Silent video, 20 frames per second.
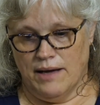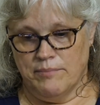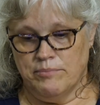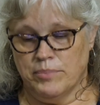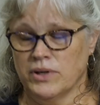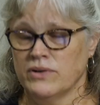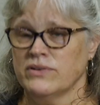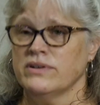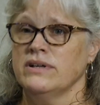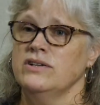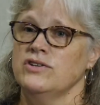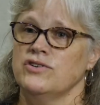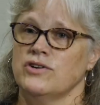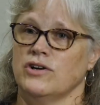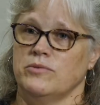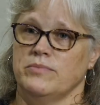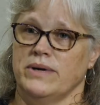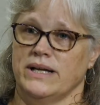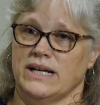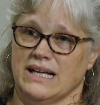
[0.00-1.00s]
Birth
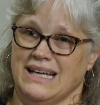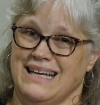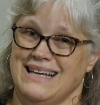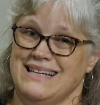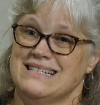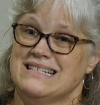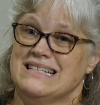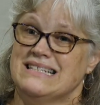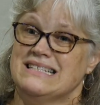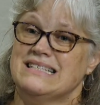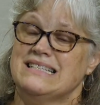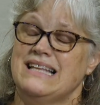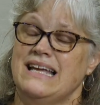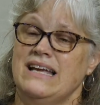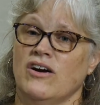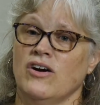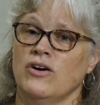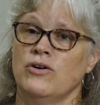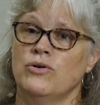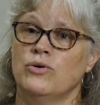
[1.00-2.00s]
control medications, they
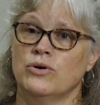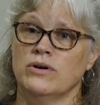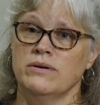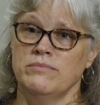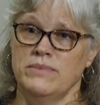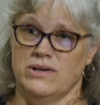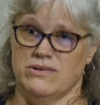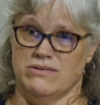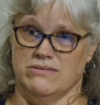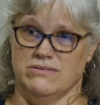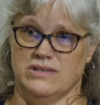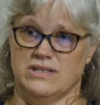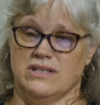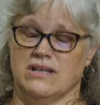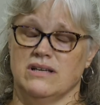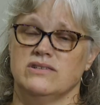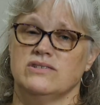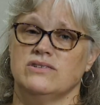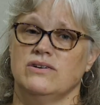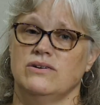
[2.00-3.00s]
are hormones.
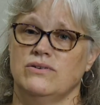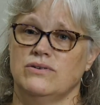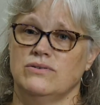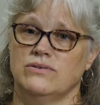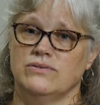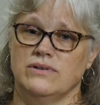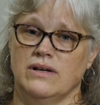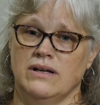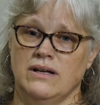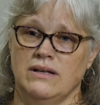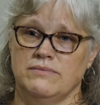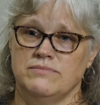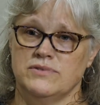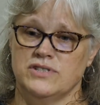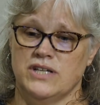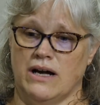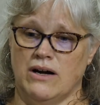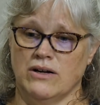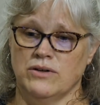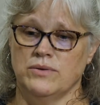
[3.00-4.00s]
So
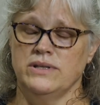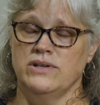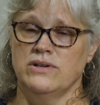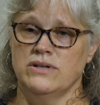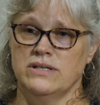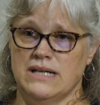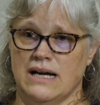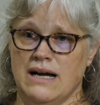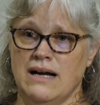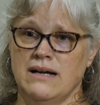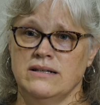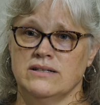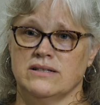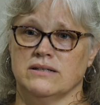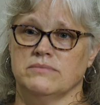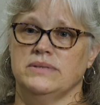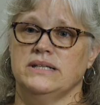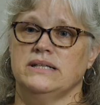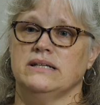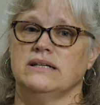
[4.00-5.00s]
talk with your
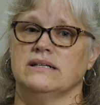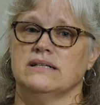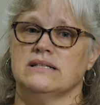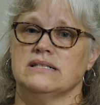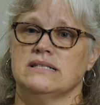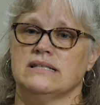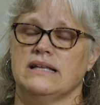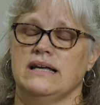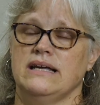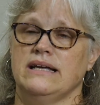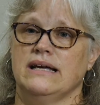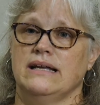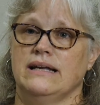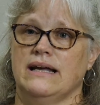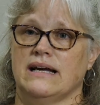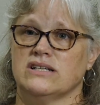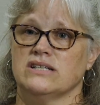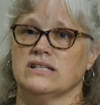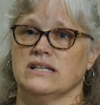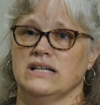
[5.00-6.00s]
doctor because they can
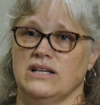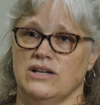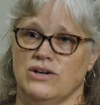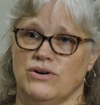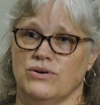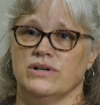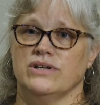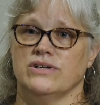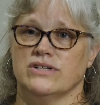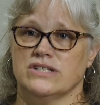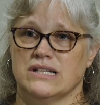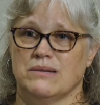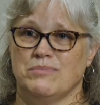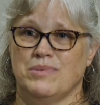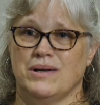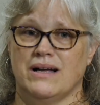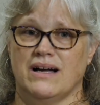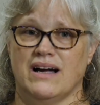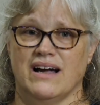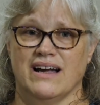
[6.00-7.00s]
actually lower your
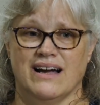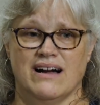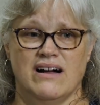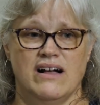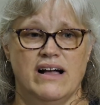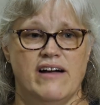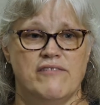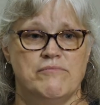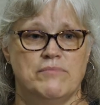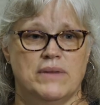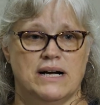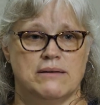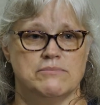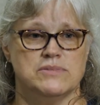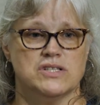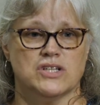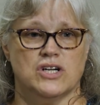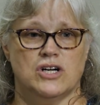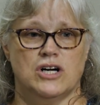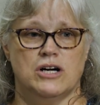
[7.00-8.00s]
supply. I'll have
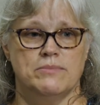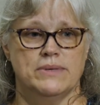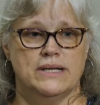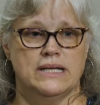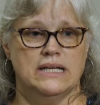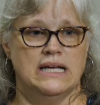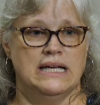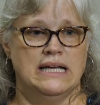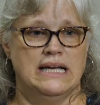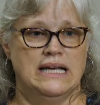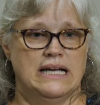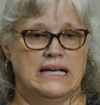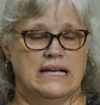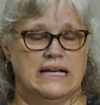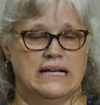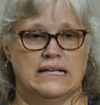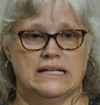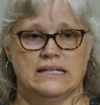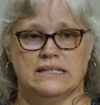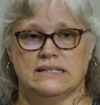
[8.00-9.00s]
moms call me
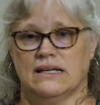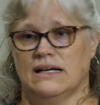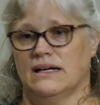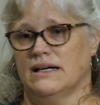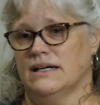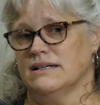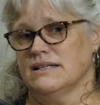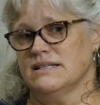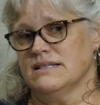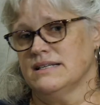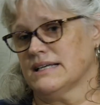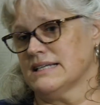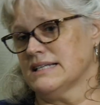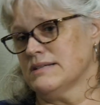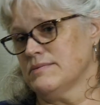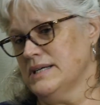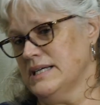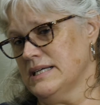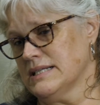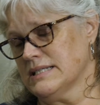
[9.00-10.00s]
at
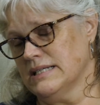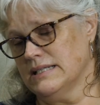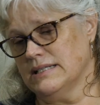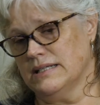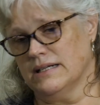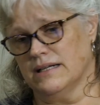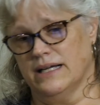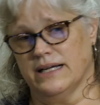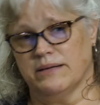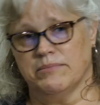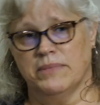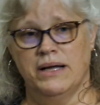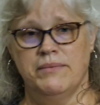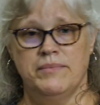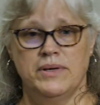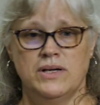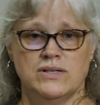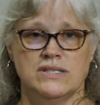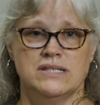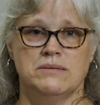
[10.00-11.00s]
6 weeks and they're like, my
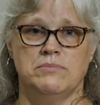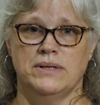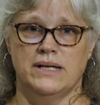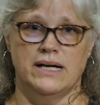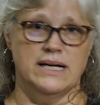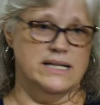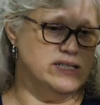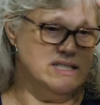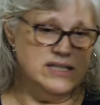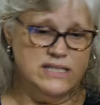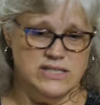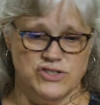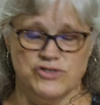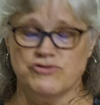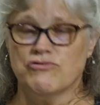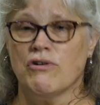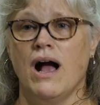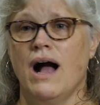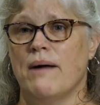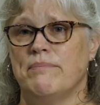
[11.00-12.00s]
milk supply just
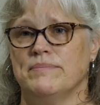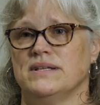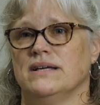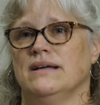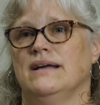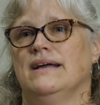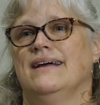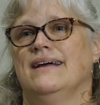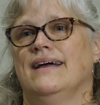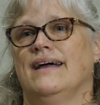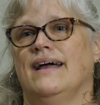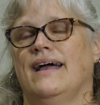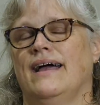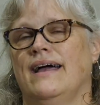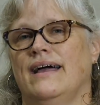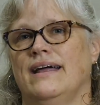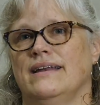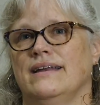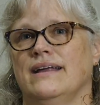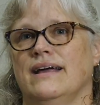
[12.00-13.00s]
dropped.
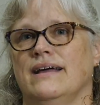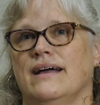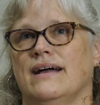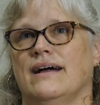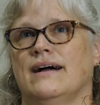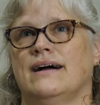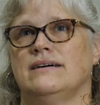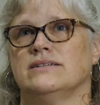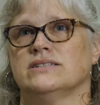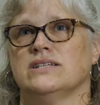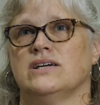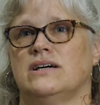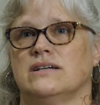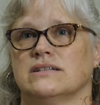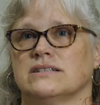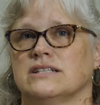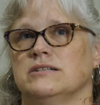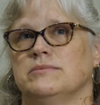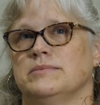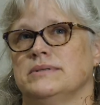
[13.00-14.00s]
And I'll
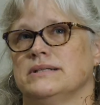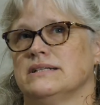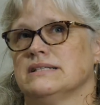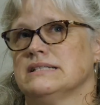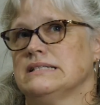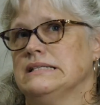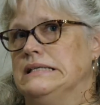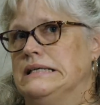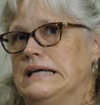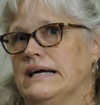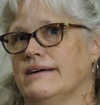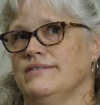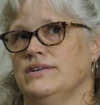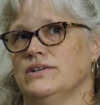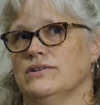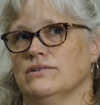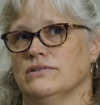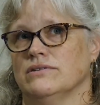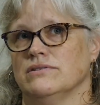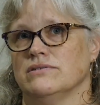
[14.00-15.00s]
talk to them and I'll see, have
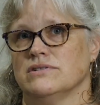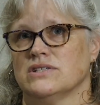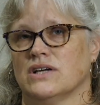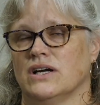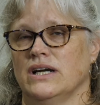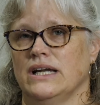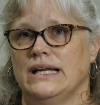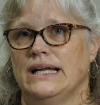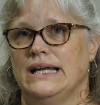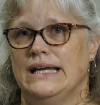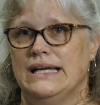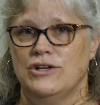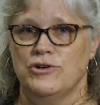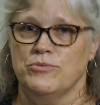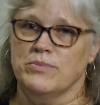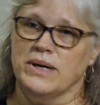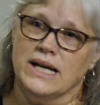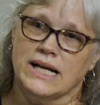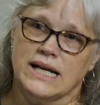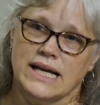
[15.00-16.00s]
you started any new
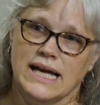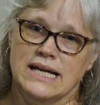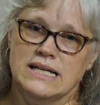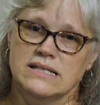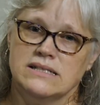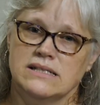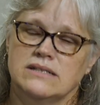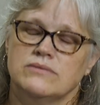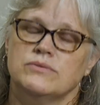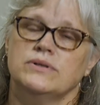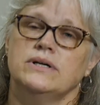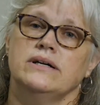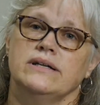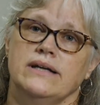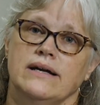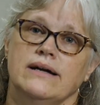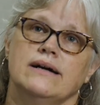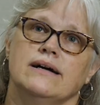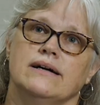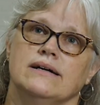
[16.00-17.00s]
medications? Well,
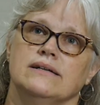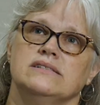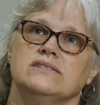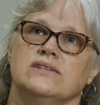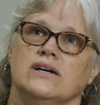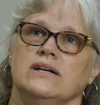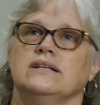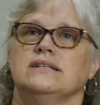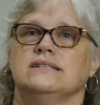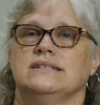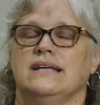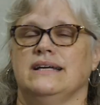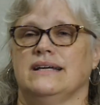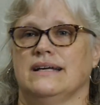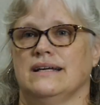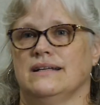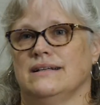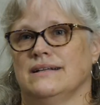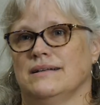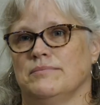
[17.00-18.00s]
yeah, I started
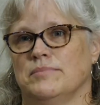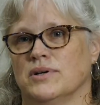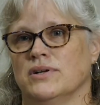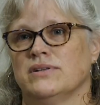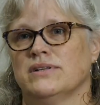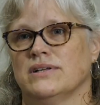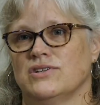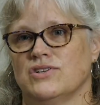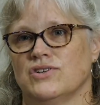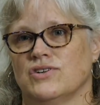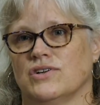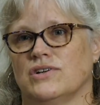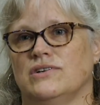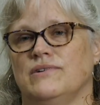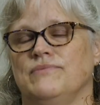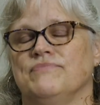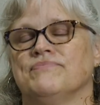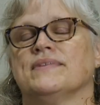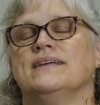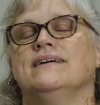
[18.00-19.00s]
taking the birth
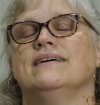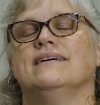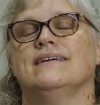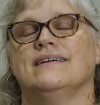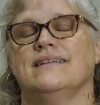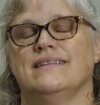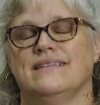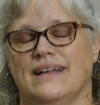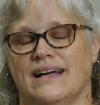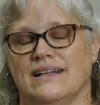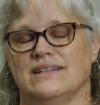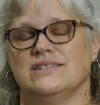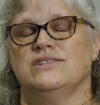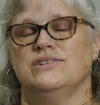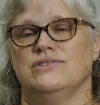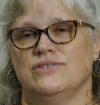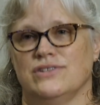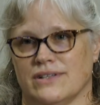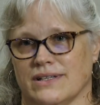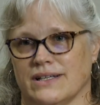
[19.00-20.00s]
control. That's
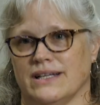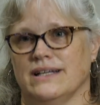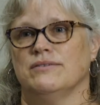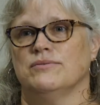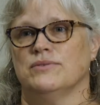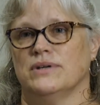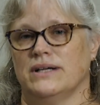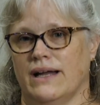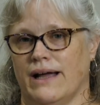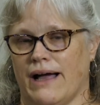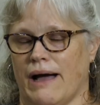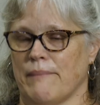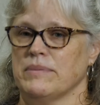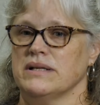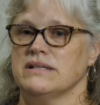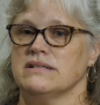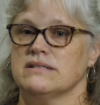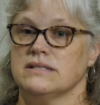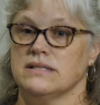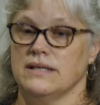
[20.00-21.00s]
usually what
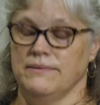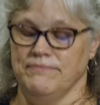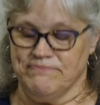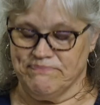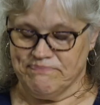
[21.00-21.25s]
happens.